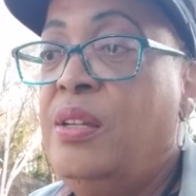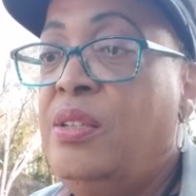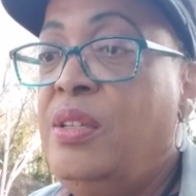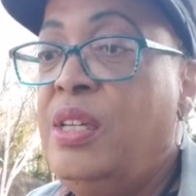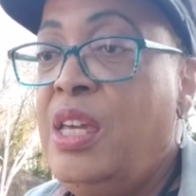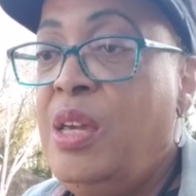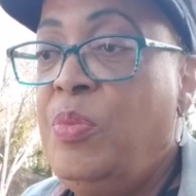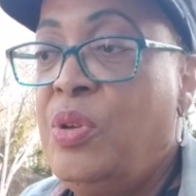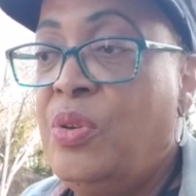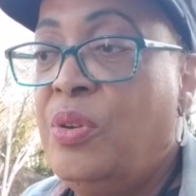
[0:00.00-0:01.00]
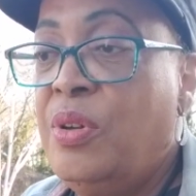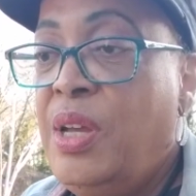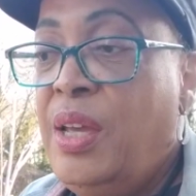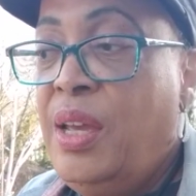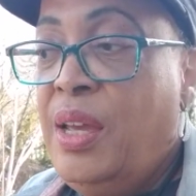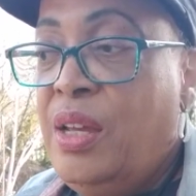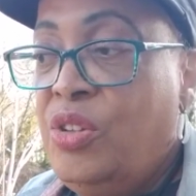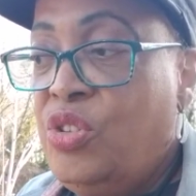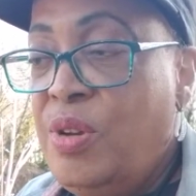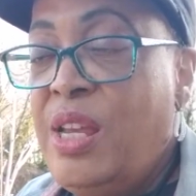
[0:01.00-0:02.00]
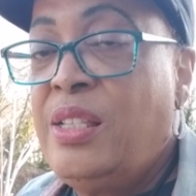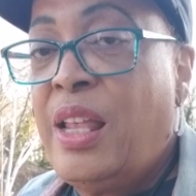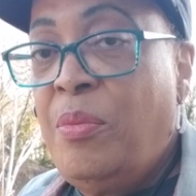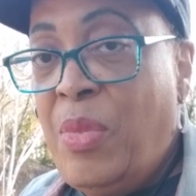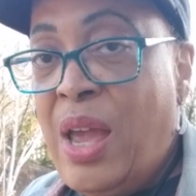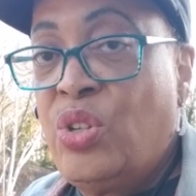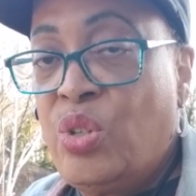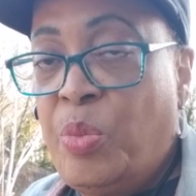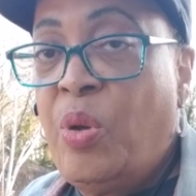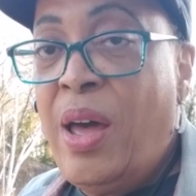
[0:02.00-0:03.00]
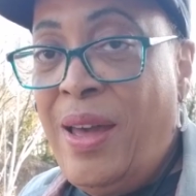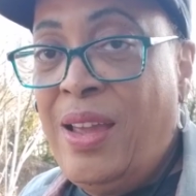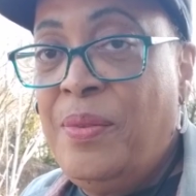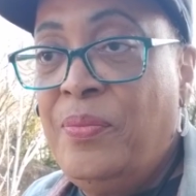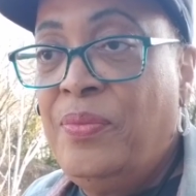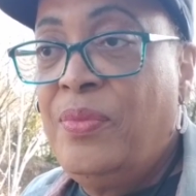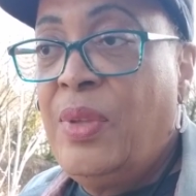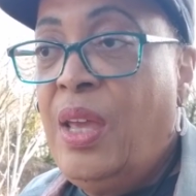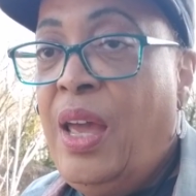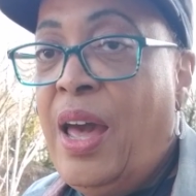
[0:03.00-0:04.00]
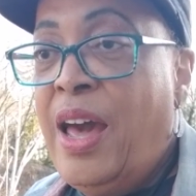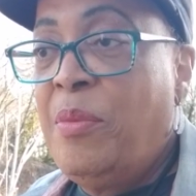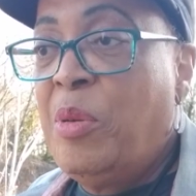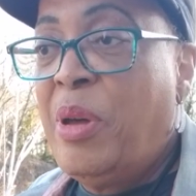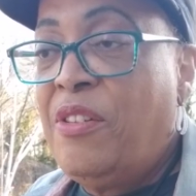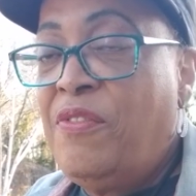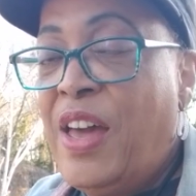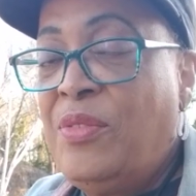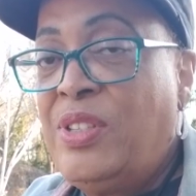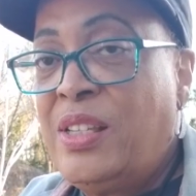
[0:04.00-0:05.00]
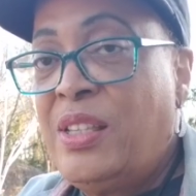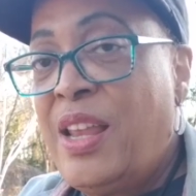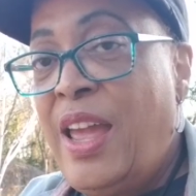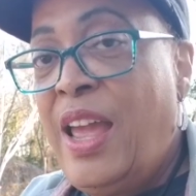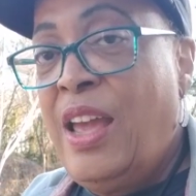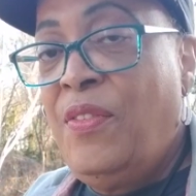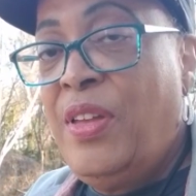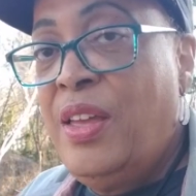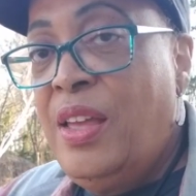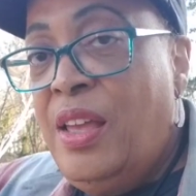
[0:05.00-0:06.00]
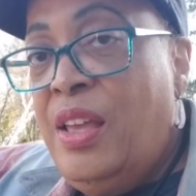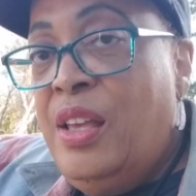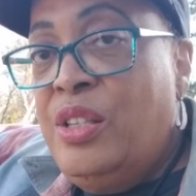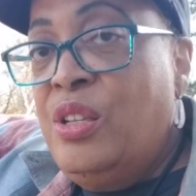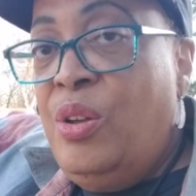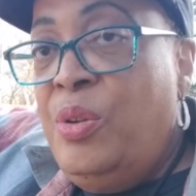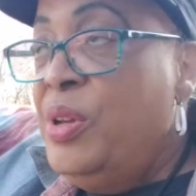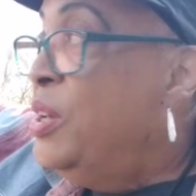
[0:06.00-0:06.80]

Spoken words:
to keep your trees at a manageable height. I'm about 5'6½". So